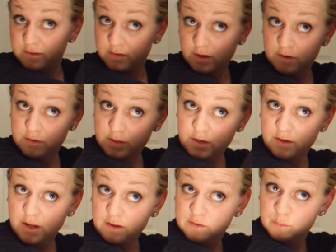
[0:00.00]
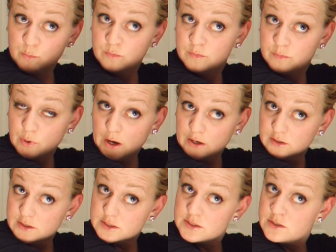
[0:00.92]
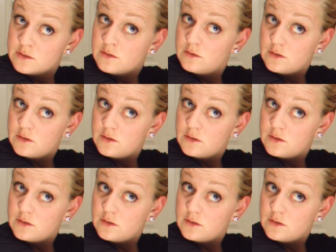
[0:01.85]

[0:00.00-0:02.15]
this kind of thing takes practice.